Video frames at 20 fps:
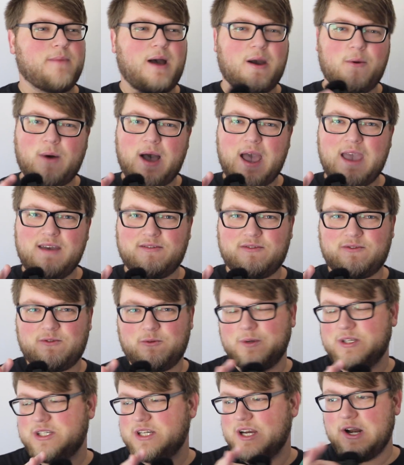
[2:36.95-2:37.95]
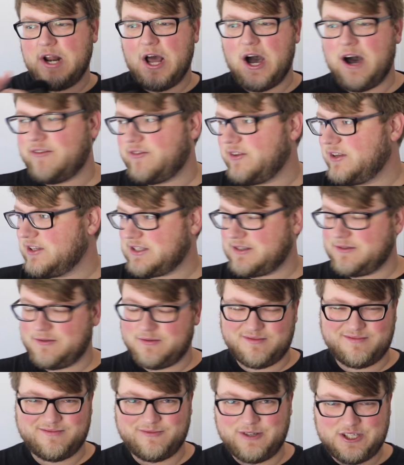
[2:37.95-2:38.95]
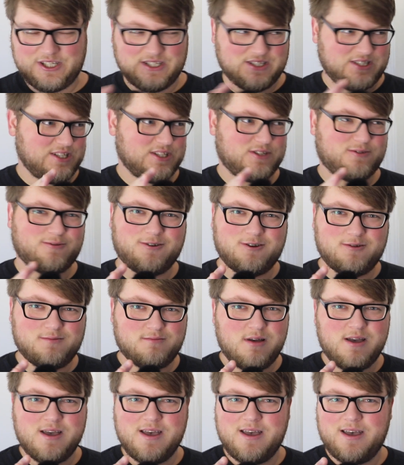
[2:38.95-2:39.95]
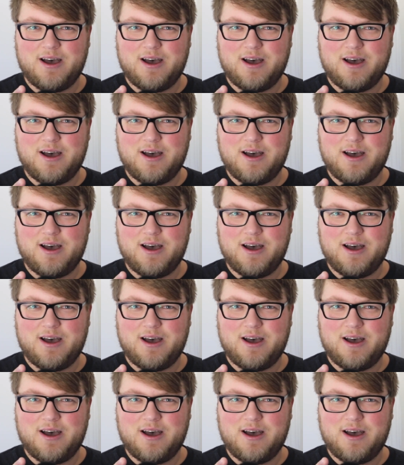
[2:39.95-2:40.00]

My wife, we share an office, which is this room.